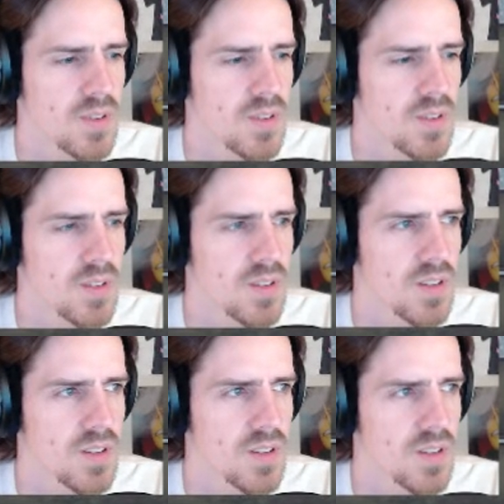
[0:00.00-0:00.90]

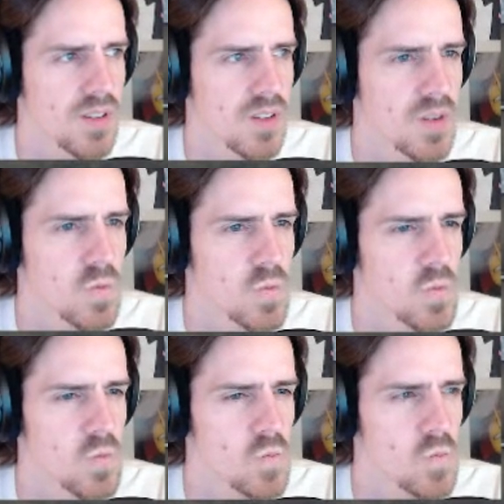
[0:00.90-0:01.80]

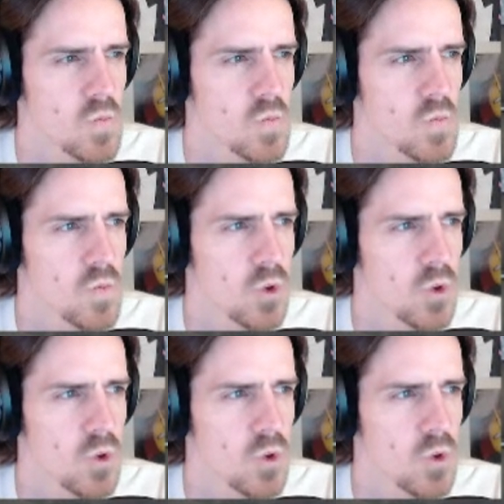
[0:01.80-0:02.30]
Nobody speaks.